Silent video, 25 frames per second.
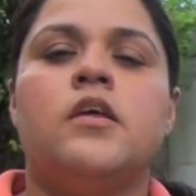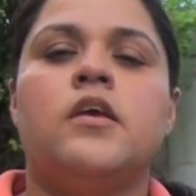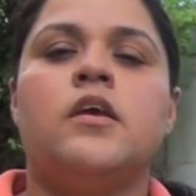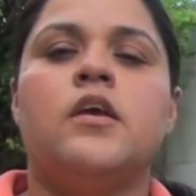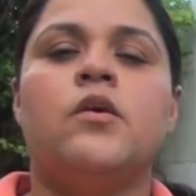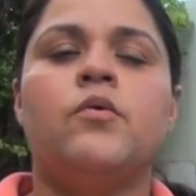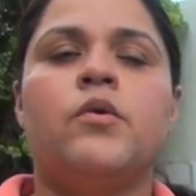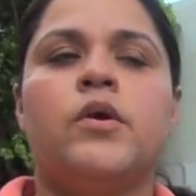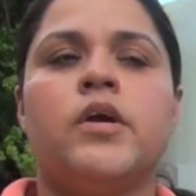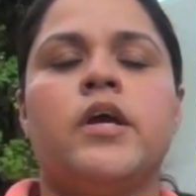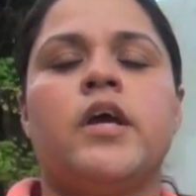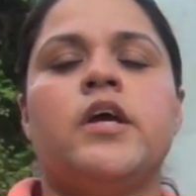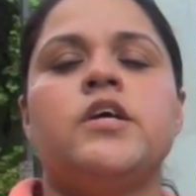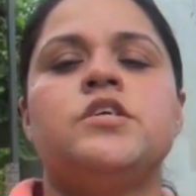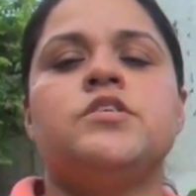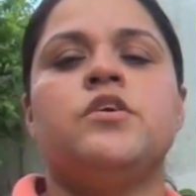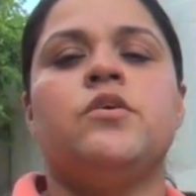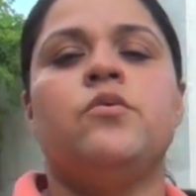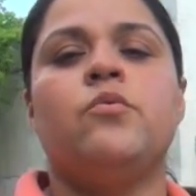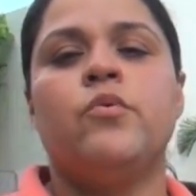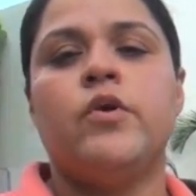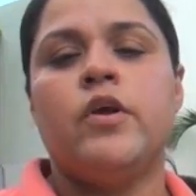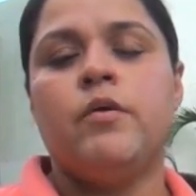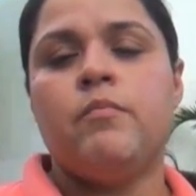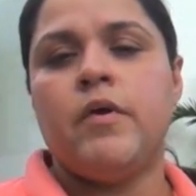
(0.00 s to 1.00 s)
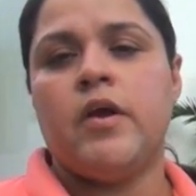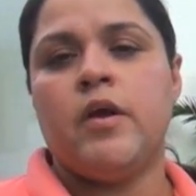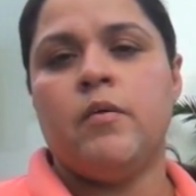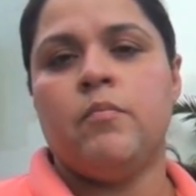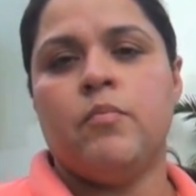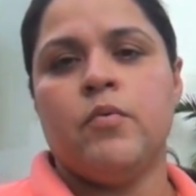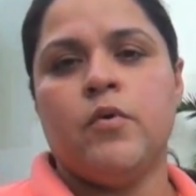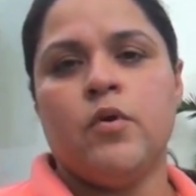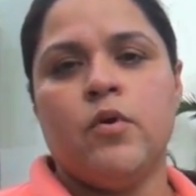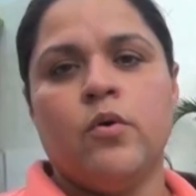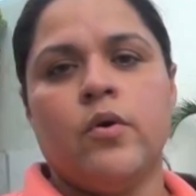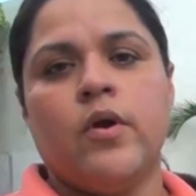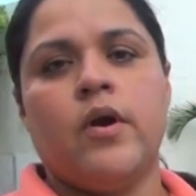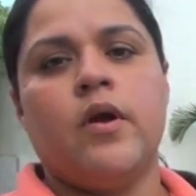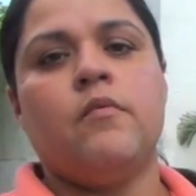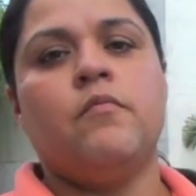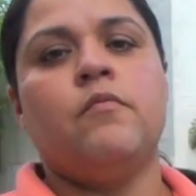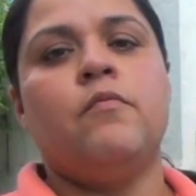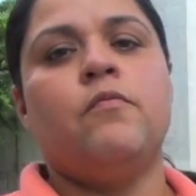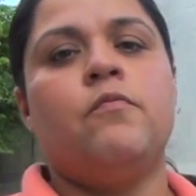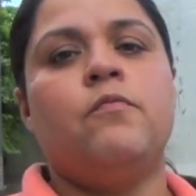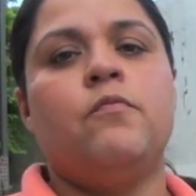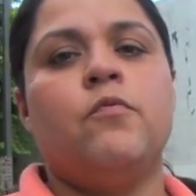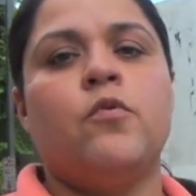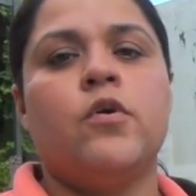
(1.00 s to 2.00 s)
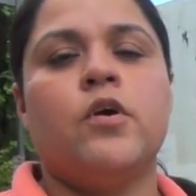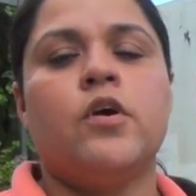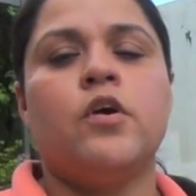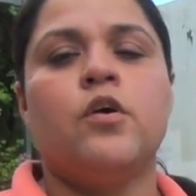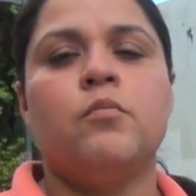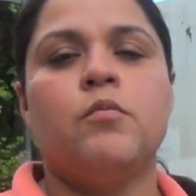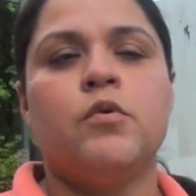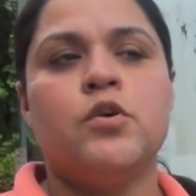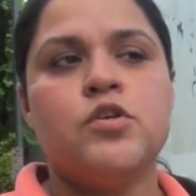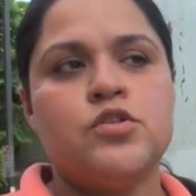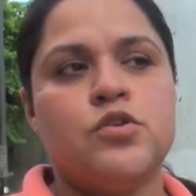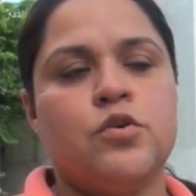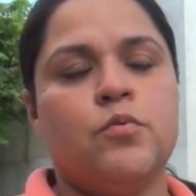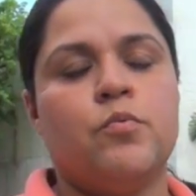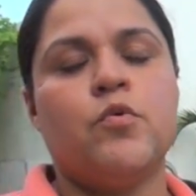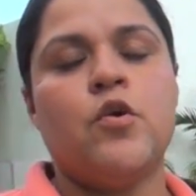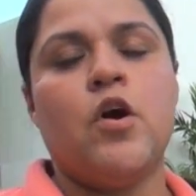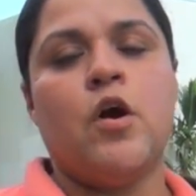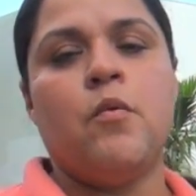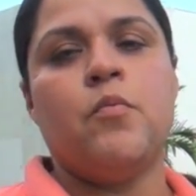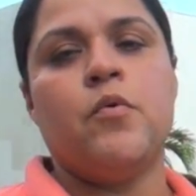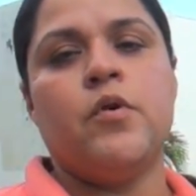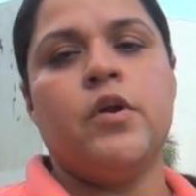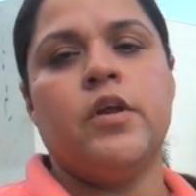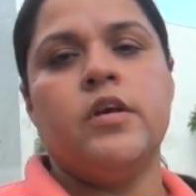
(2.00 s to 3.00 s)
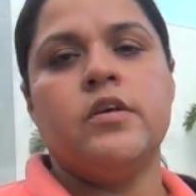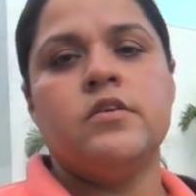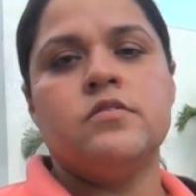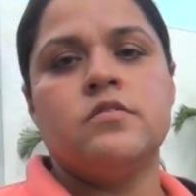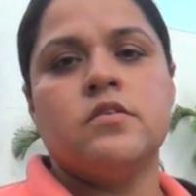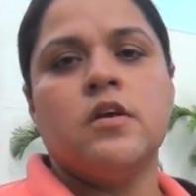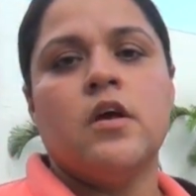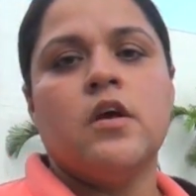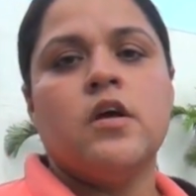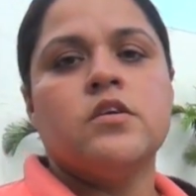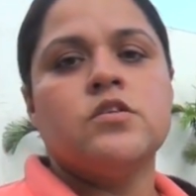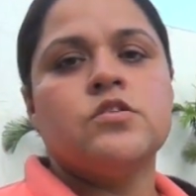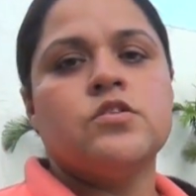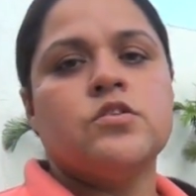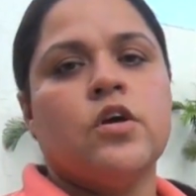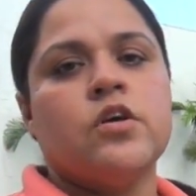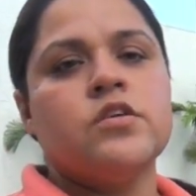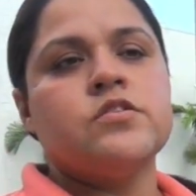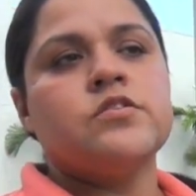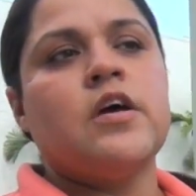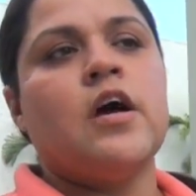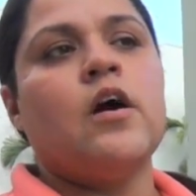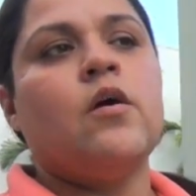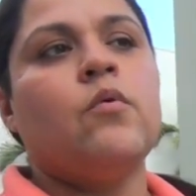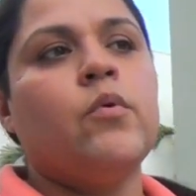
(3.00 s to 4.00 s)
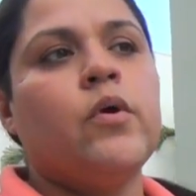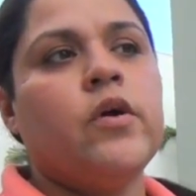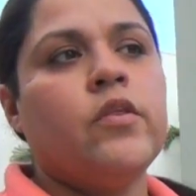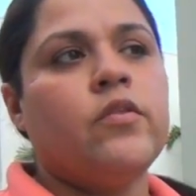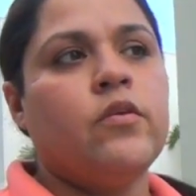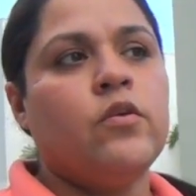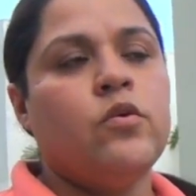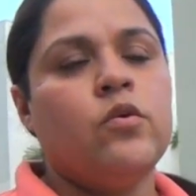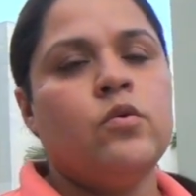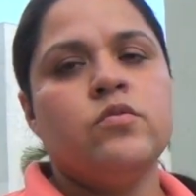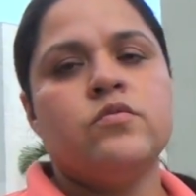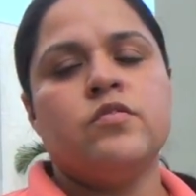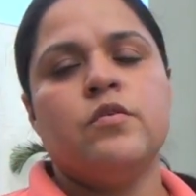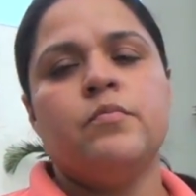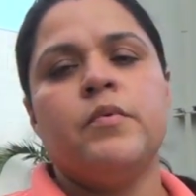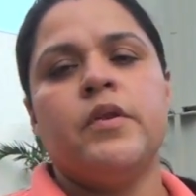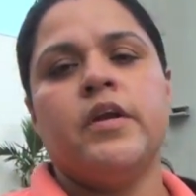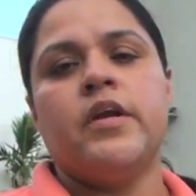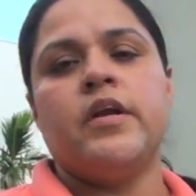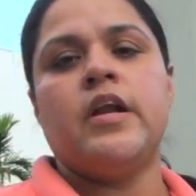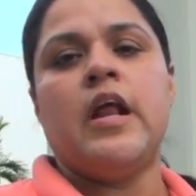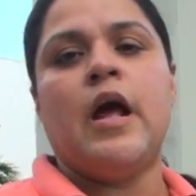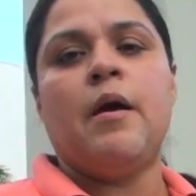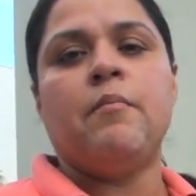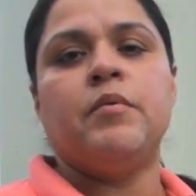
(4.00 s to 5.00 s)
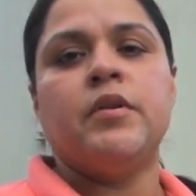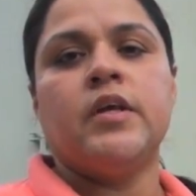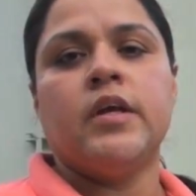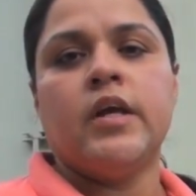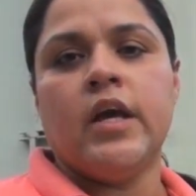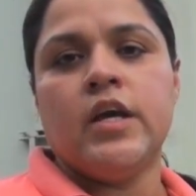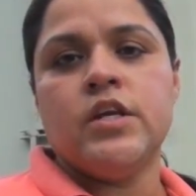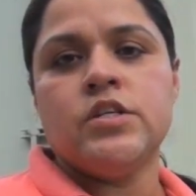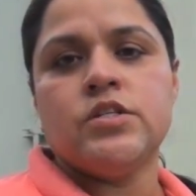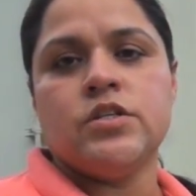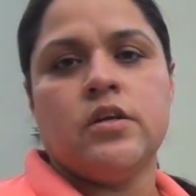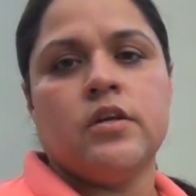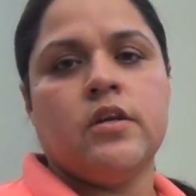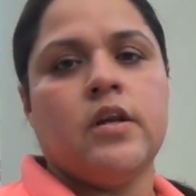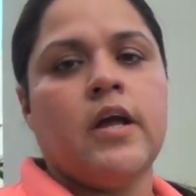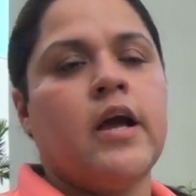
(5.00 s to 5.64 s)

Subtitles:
The irrigation rebate program for commercial properties starts out with you submitting an application.